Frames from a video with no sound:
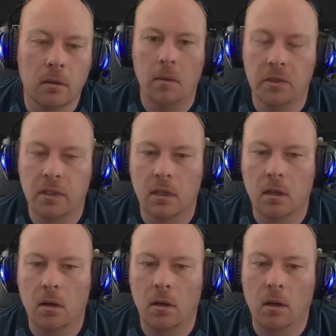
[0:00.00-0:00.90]
I'm just going to
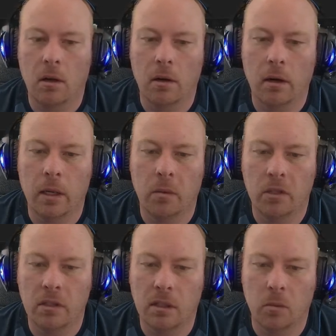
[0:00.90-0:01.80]
call our image
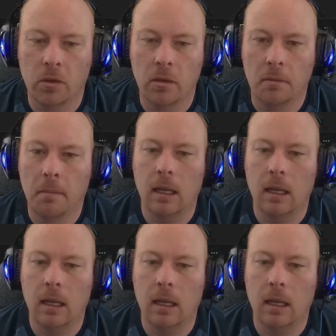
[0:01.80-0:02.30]
is similar,